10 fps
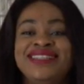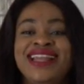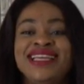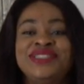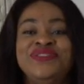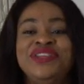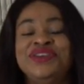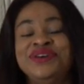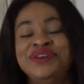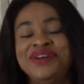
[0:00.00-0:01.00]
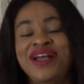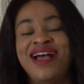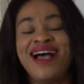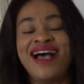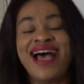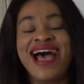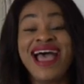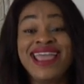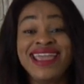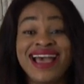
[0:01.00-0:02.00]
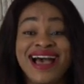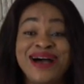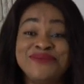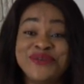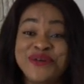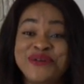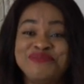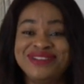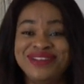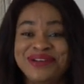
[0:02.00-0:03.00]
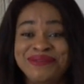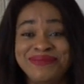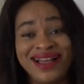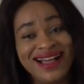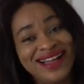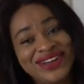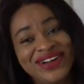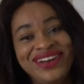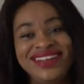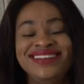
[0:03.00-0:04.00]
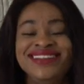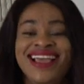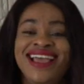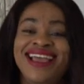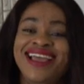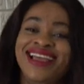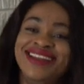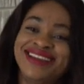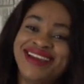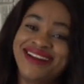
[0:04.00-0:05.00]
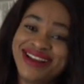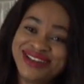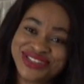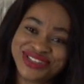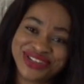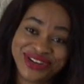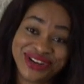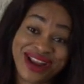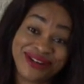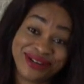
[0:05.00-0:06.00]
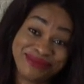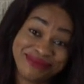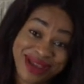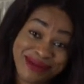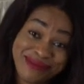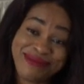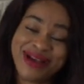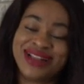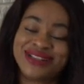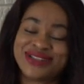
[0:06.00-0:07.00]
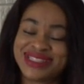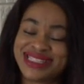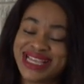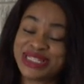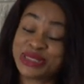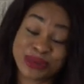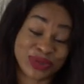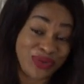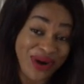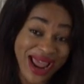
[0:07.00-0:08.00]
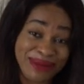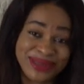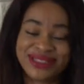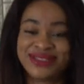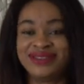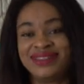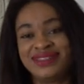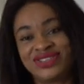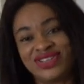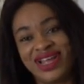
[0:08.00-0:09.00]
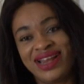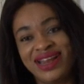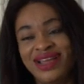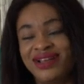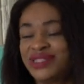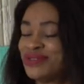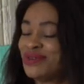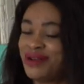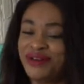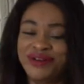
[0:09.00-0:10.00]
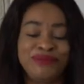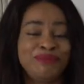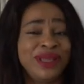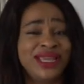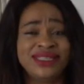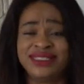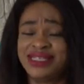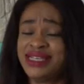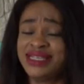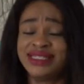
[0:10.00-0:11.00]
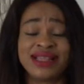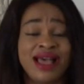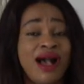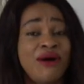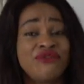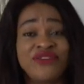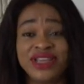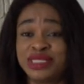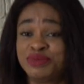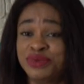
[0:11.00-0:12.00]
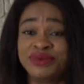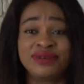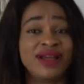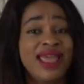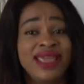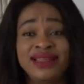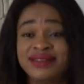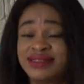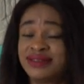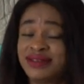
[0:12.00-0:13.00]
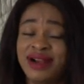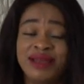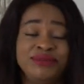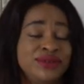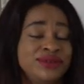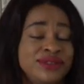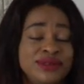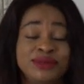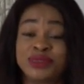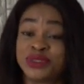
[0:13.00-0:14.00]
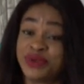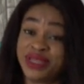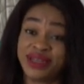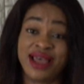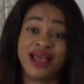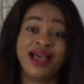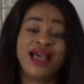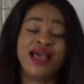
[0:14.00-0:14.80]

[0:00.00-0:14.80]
the next video, I am Hope Norma anchoring the Currently Show. Remember to stay subscribed to this channel, to our pages, Facebook, Instagram, YouTube, Twitter,